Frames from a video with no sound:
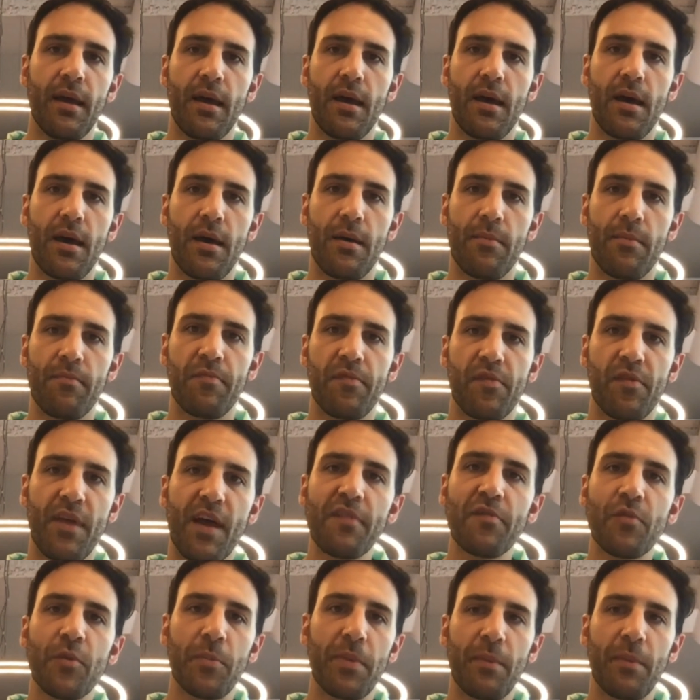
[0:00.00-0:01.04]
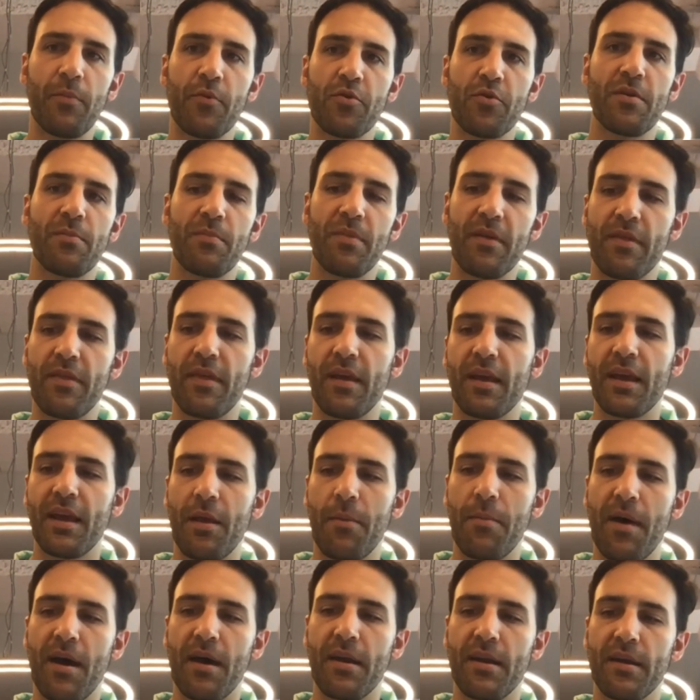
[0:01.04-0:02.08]
Um, so that's what people should be thinking
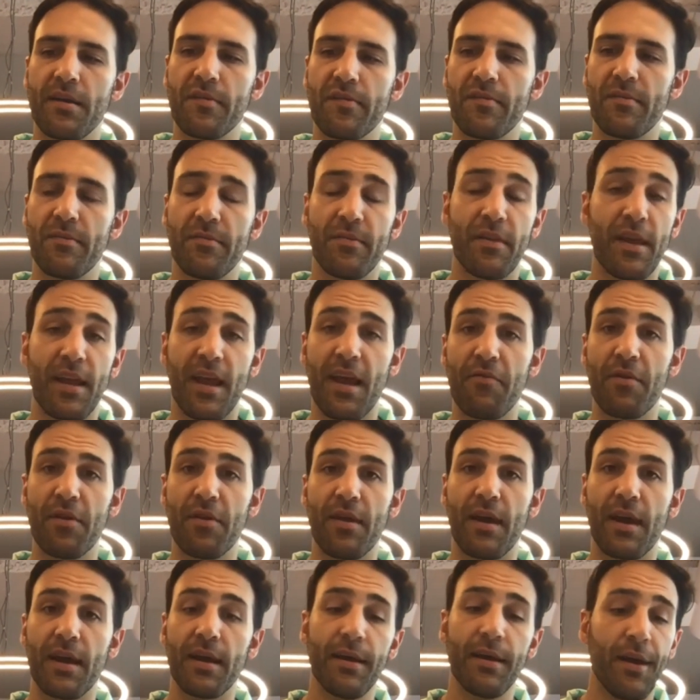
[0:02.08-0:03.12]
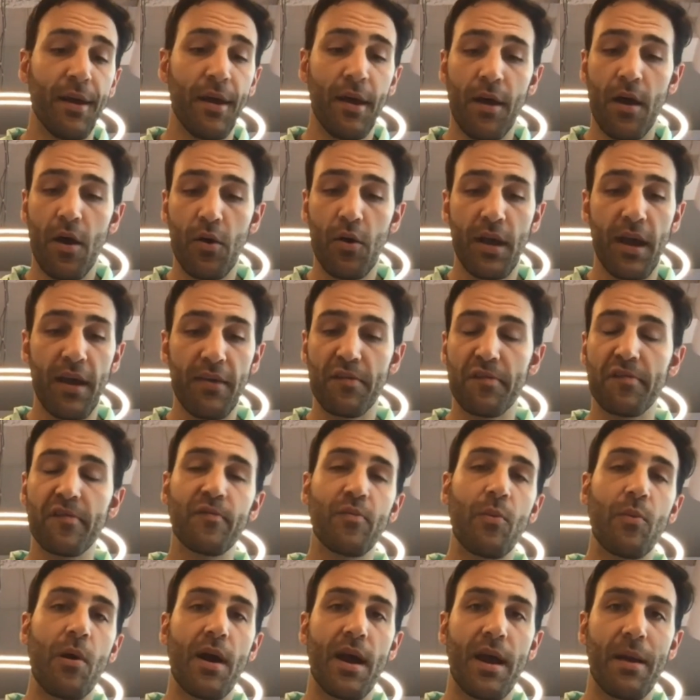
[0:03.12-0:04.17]
about is like everything, okay, this
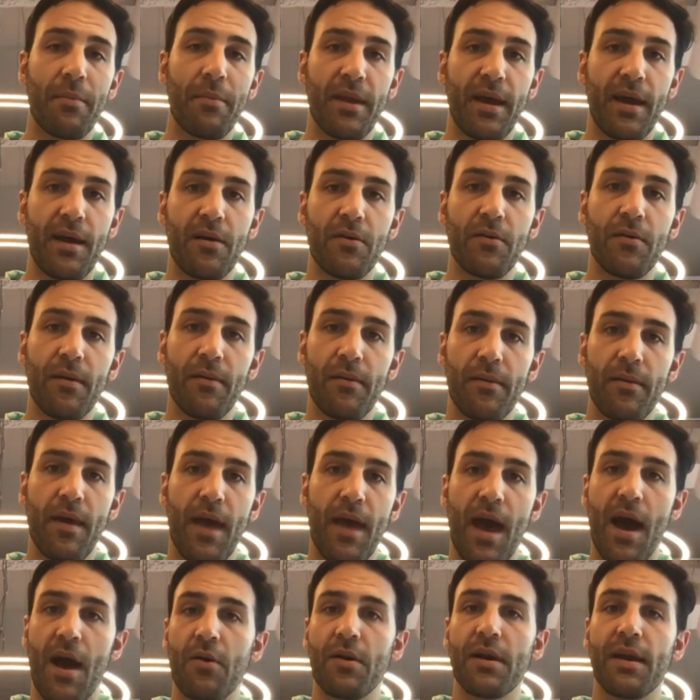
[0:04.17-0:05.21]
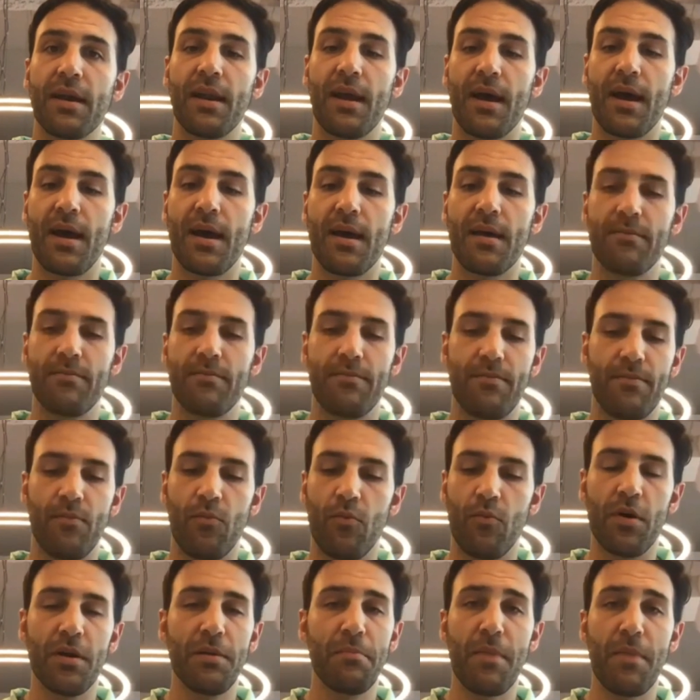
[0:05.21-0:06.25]
is where I am now. How can I,
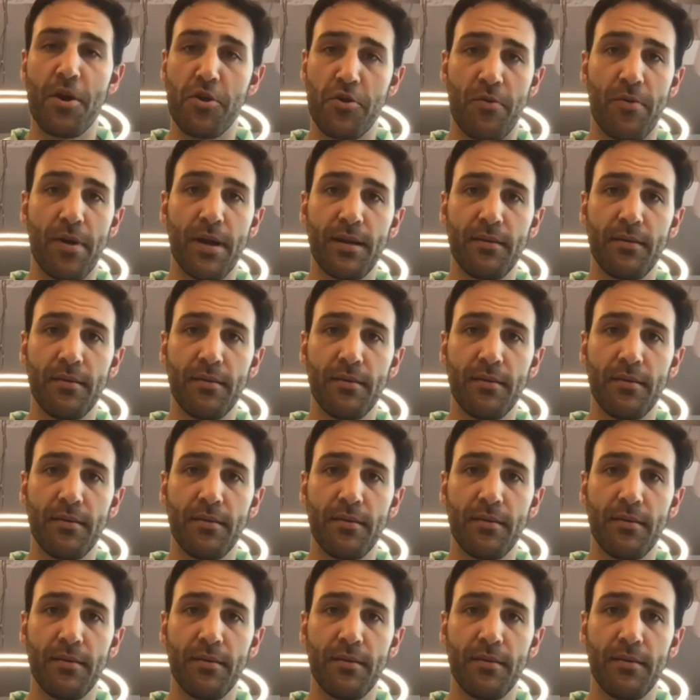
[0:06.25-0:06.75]
one, measure it?